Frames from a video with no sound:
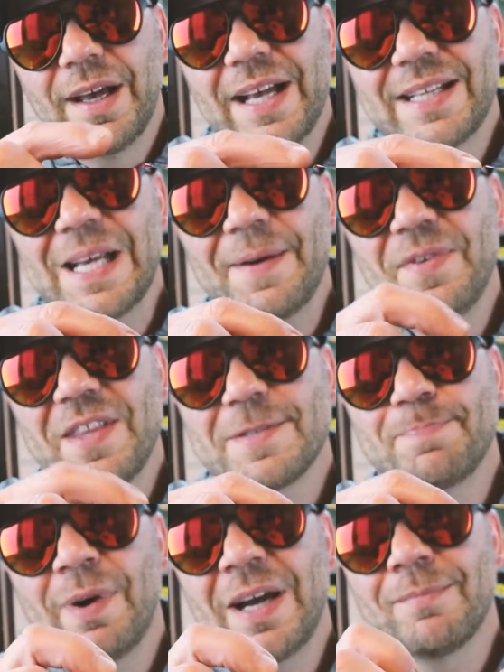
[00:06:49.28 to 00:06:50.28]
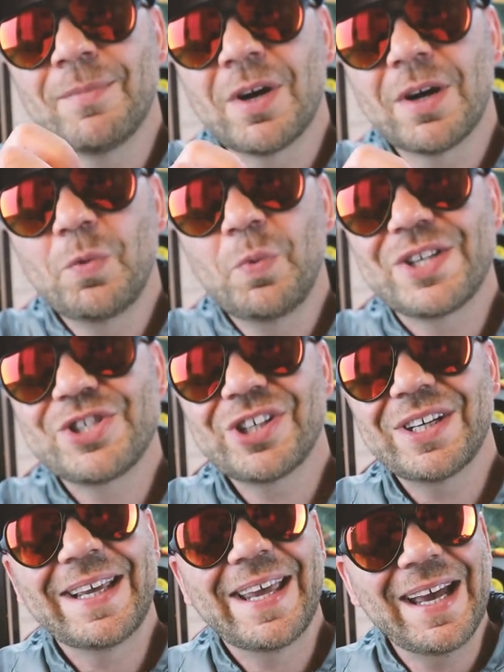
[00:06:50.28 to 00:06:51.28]
except for this bite mark,
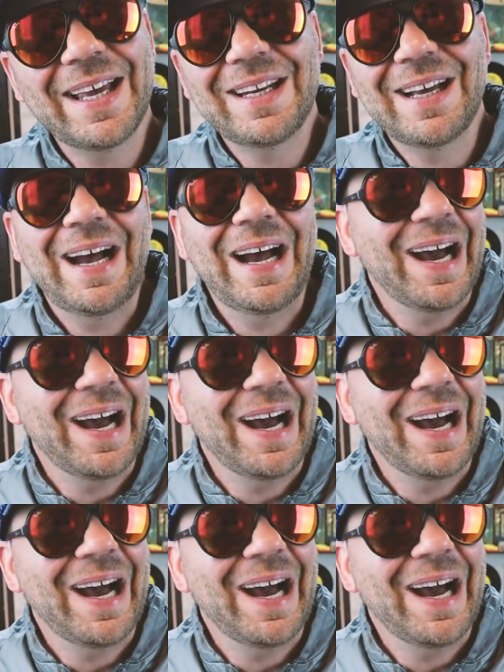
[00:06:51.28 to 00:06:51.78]
which again,